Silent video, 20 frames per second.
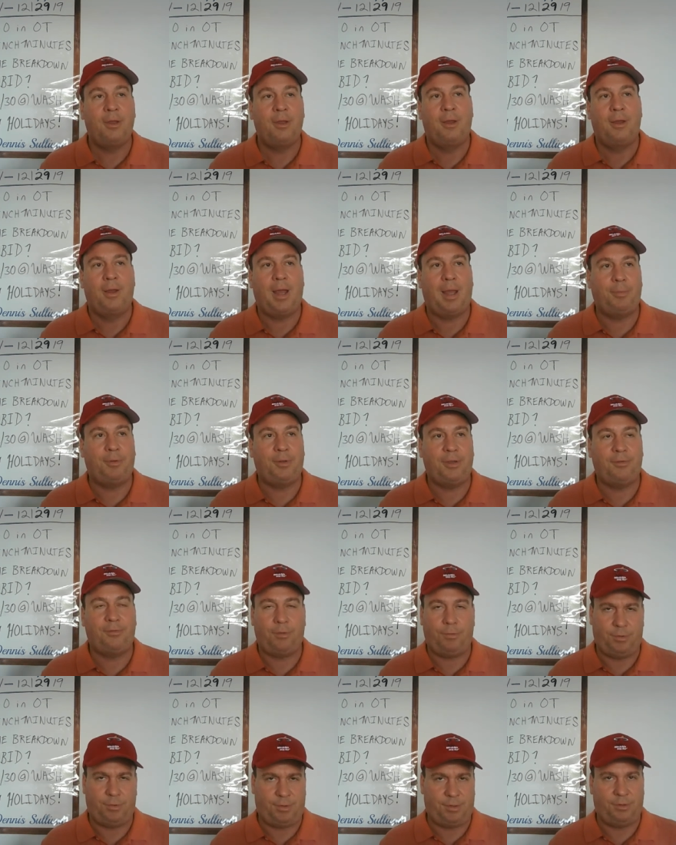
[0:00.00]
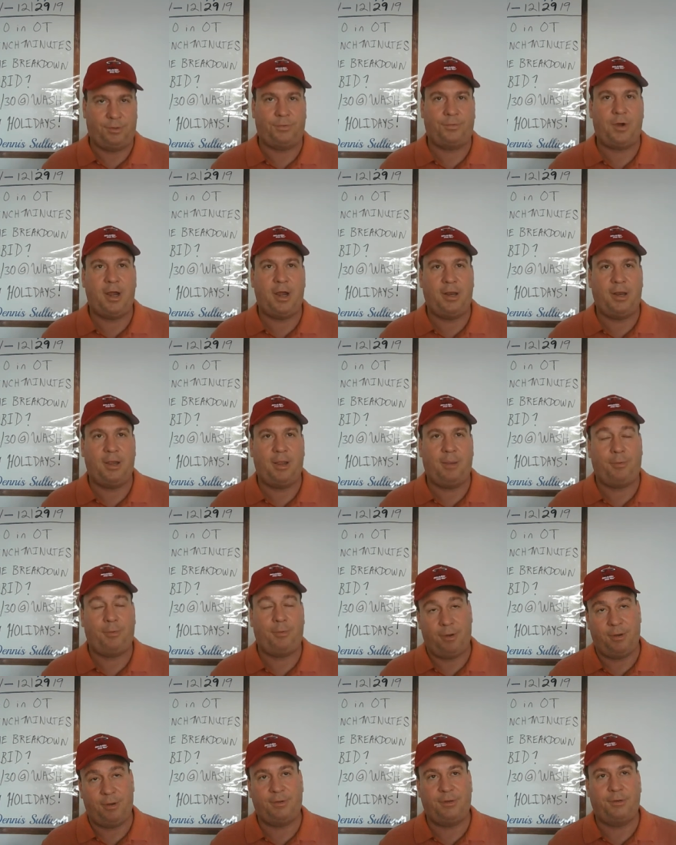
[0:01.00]
I believe it was his right hip,
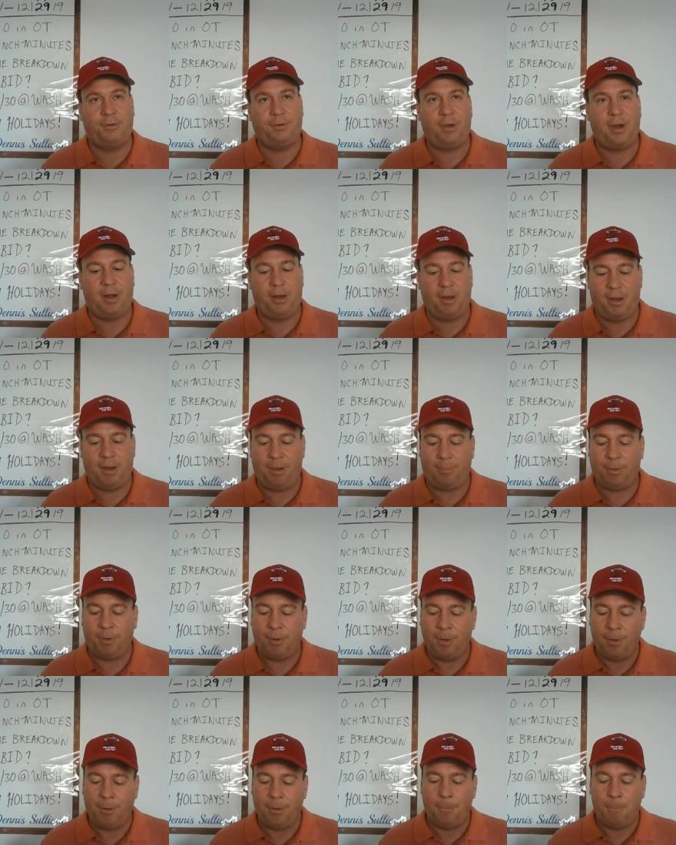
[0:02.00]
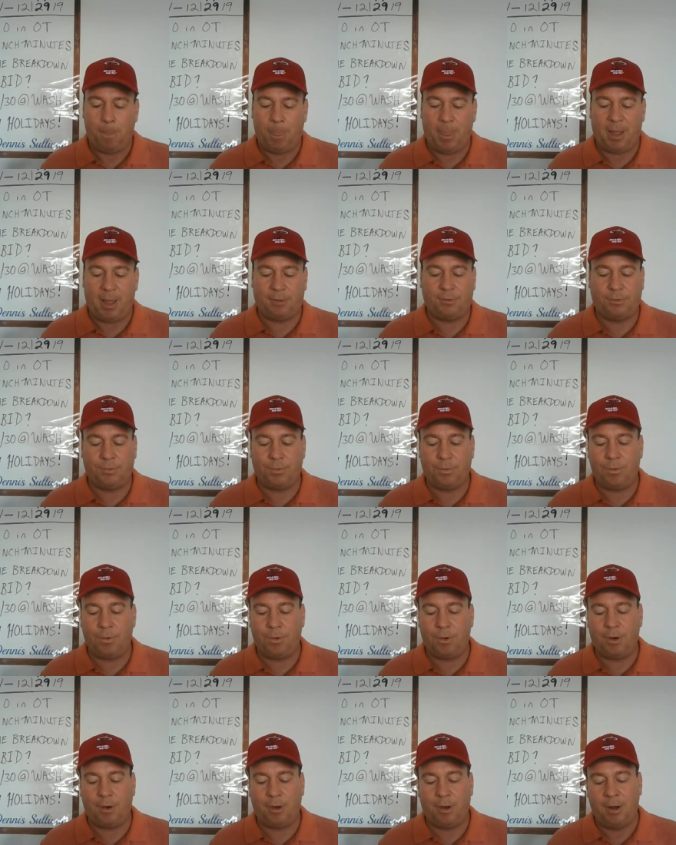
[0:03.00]
or is his right hip, that's
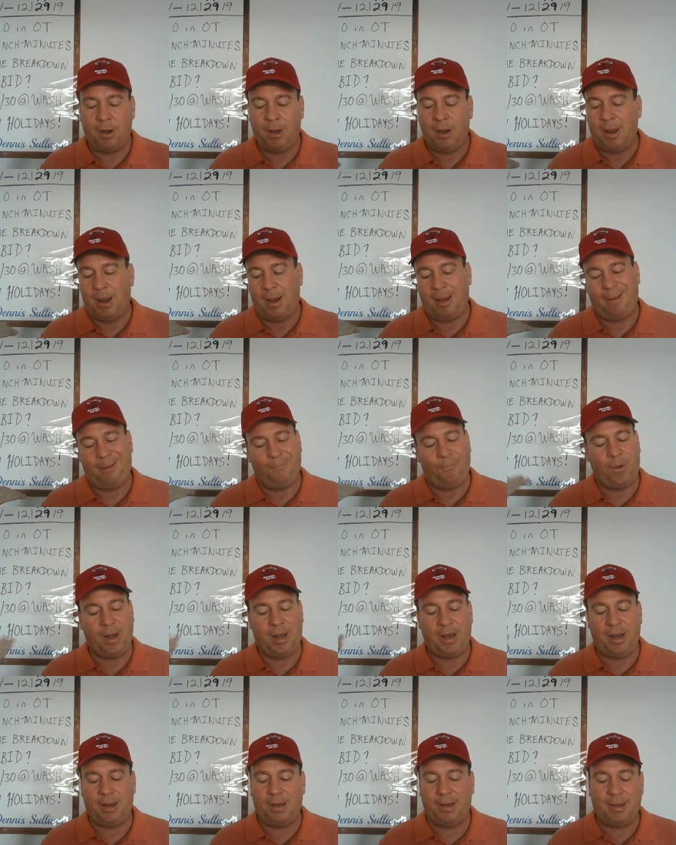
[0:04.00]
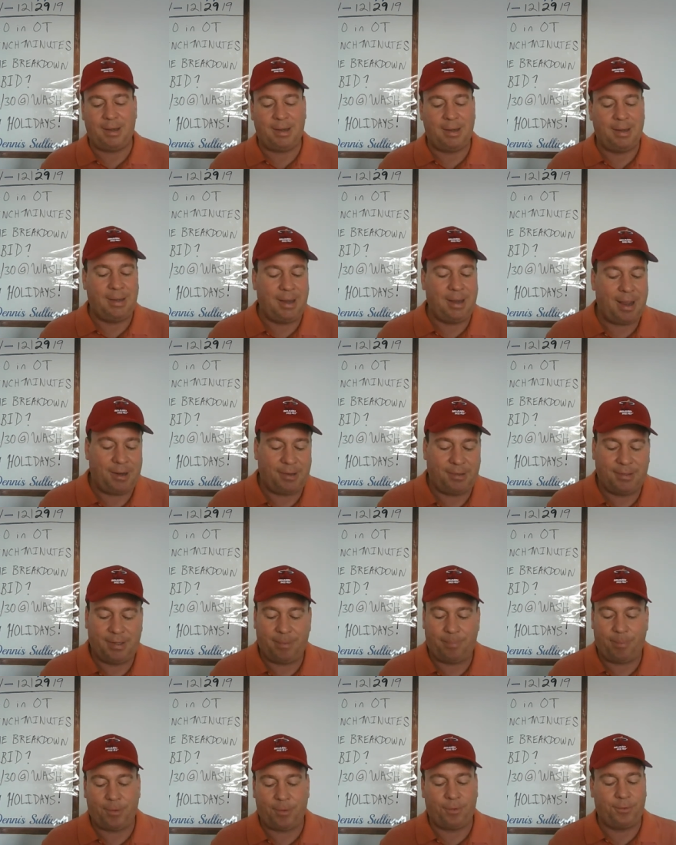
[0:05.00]
sore. We didn't get a
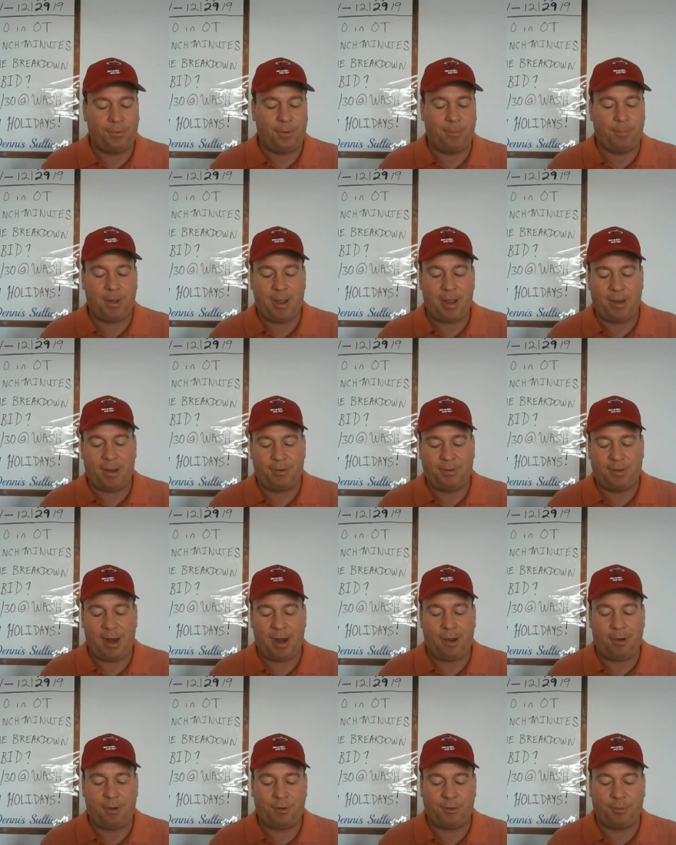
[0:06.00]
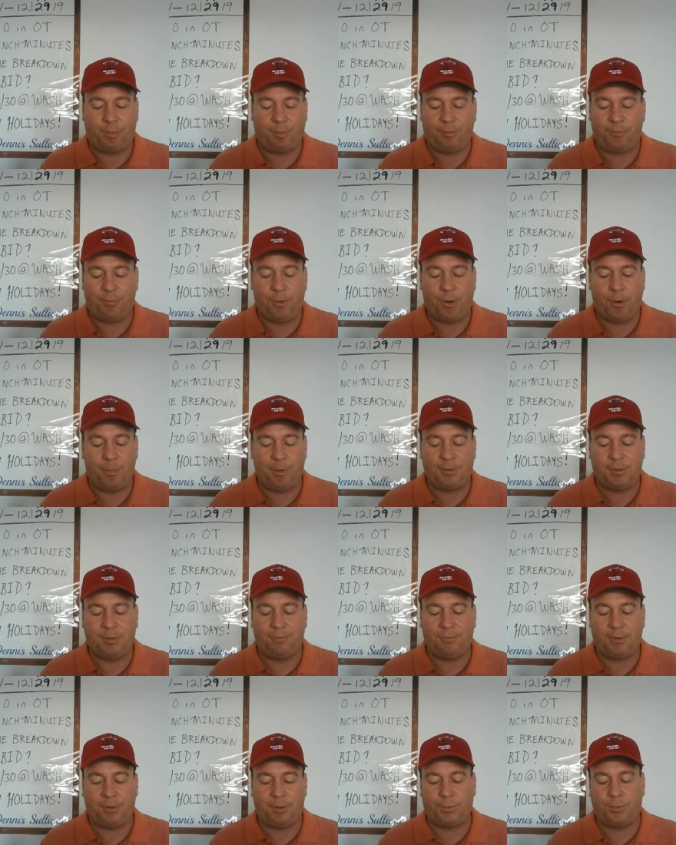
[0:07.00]
typical Tobias Harris performance. He
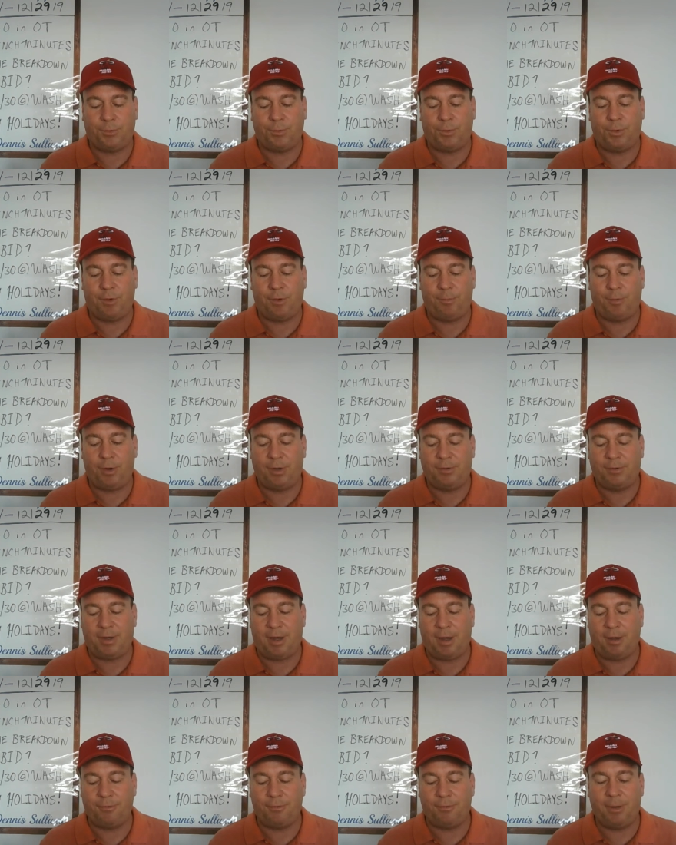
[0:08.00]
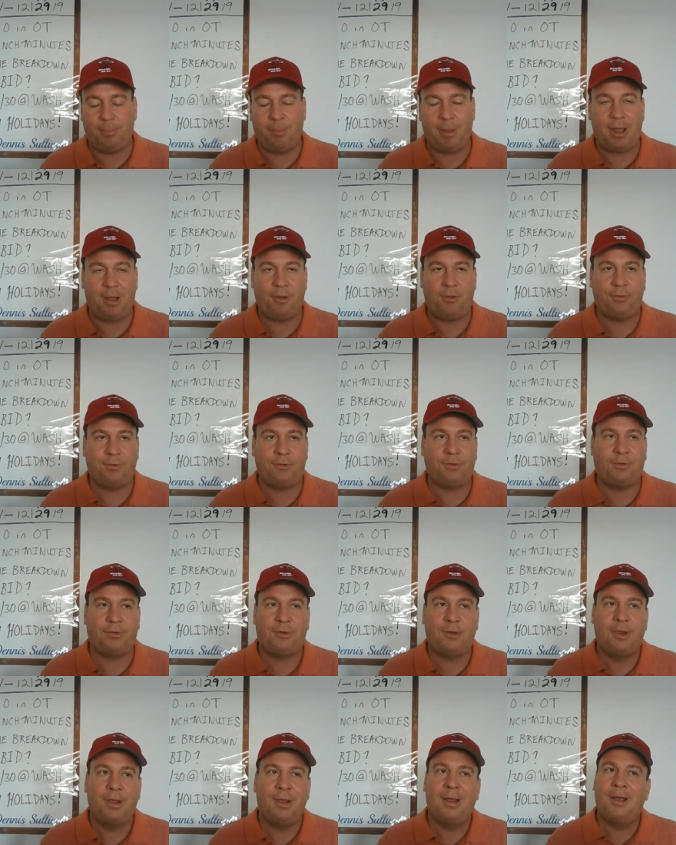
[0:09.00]
finished with 12 points, 8
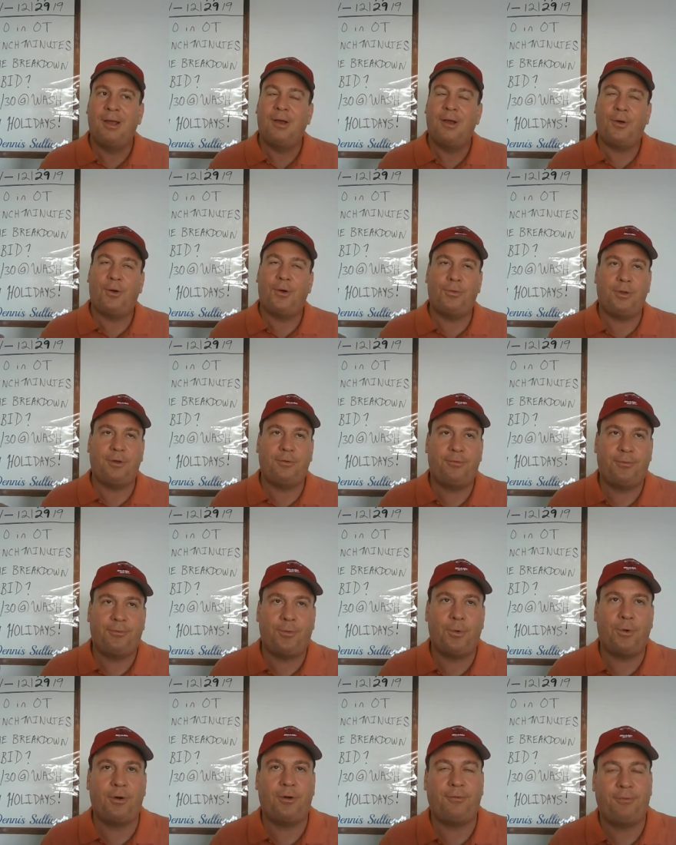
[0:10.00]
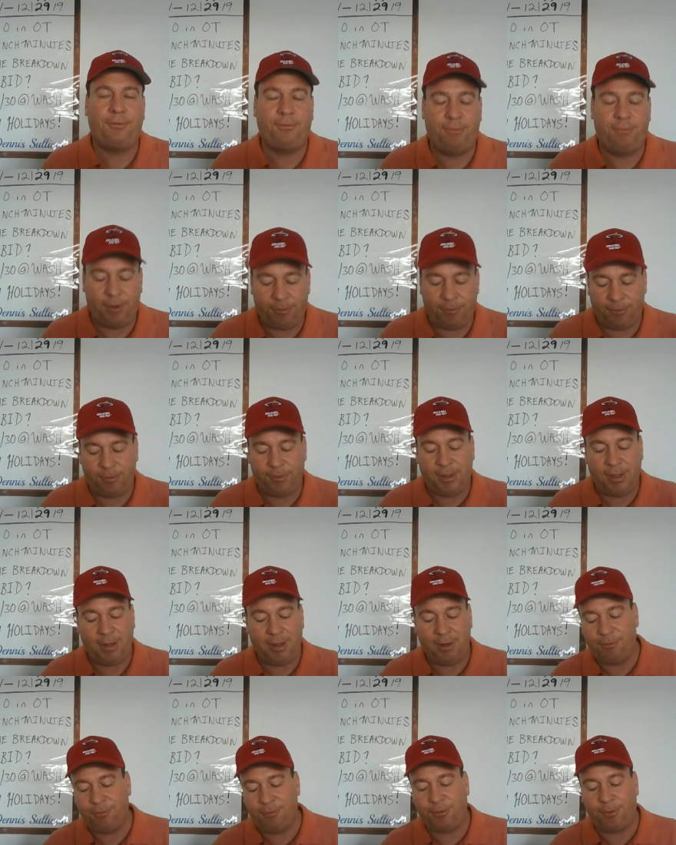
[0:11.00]
rebounds, only 4 of
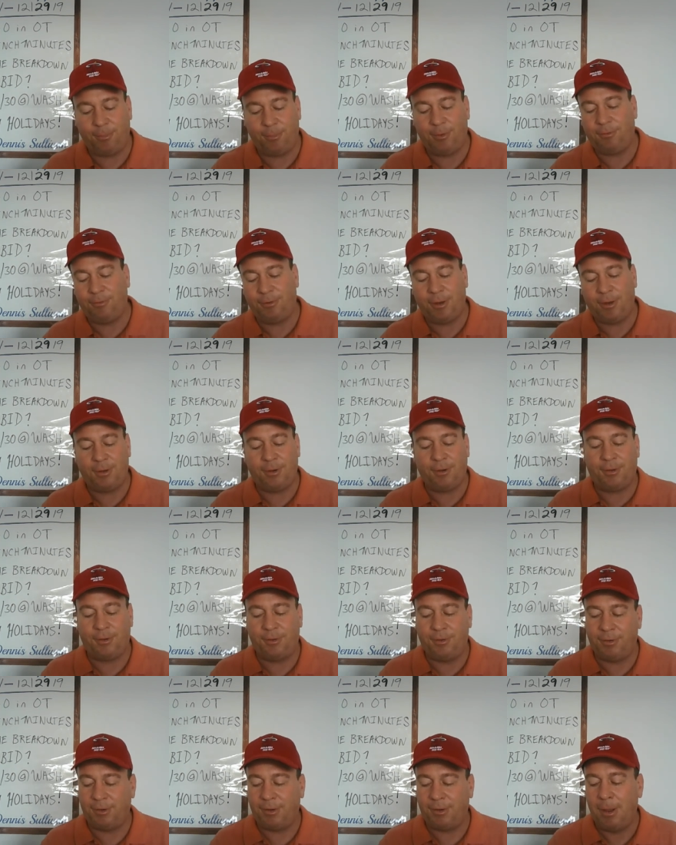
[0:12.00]
15 from the field.